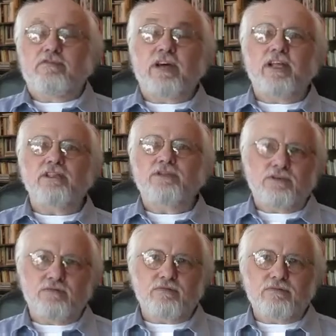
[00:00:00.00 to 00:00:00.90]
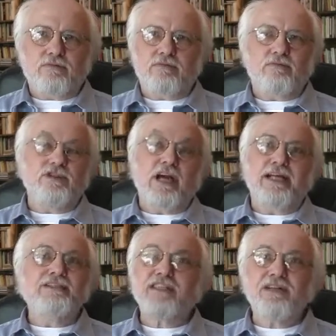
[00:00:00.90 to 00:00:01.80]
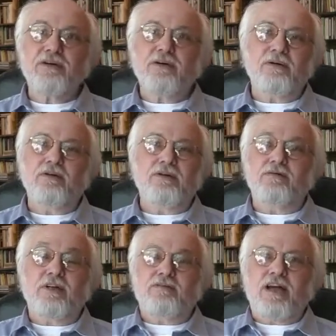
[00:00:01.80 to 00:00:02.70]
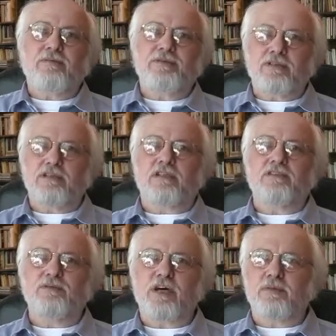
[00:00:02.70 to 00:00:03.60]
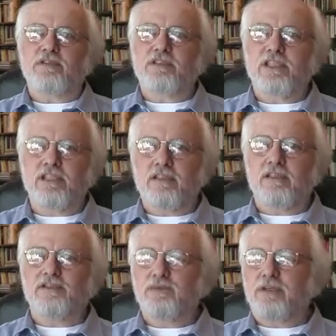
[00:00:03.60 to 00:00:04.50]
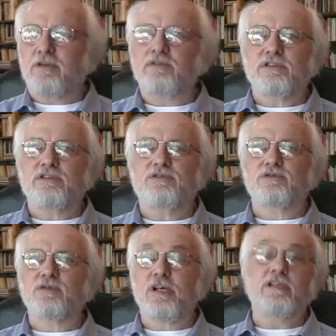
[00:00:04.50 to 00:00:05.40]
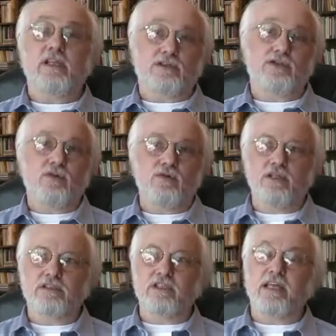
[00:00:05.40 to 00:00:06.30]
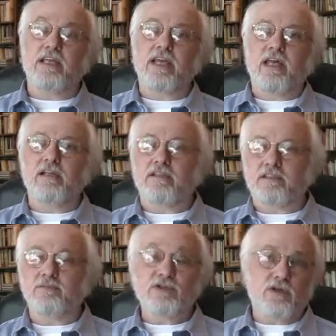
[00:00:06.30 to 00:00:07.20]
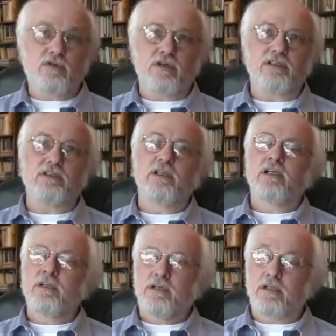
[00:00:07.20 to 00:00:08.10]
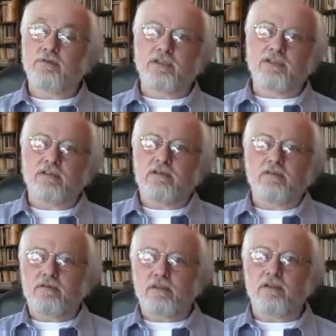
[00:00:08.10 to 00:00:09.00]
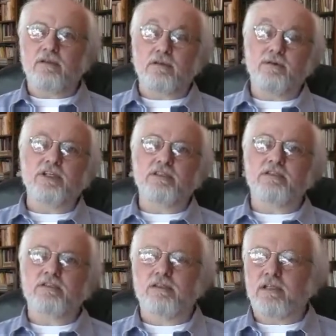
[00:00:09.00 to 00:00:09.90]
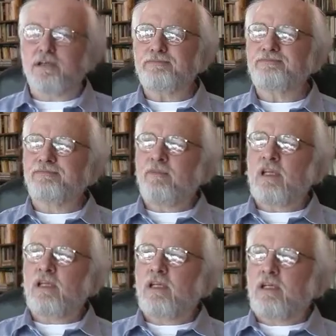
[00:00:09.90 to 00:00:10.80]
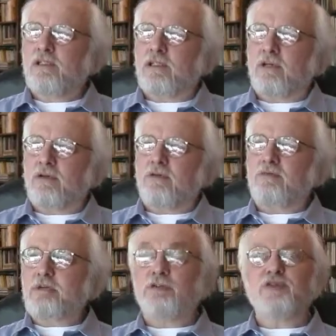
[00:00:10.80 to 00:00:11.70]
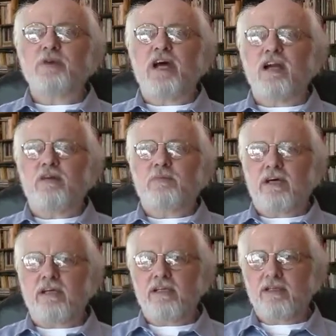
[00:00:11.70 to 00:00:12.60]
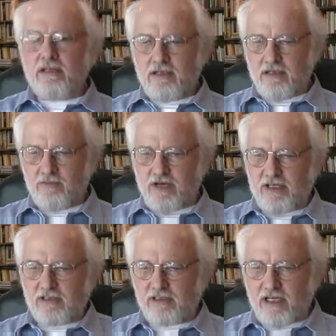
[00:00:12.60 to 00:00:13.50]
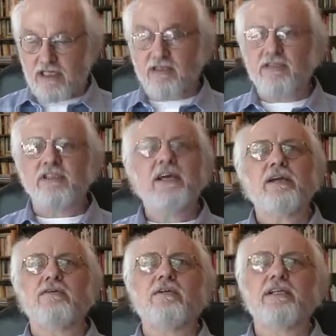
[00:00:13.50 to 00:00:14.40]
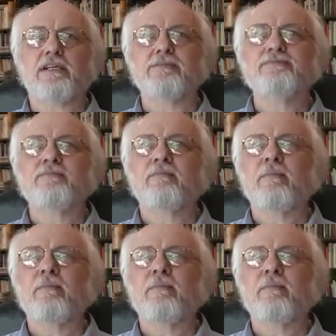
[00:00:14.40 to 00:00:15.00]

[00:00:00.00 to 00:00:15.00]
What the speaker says: fell into giant sinkhole, or whatever happened to it, sunk to the bottom of the sea and disappeared, was destroyed. And so was, in that cataclysm, so was the original Greece. So we were inspired by this idea of the Theoria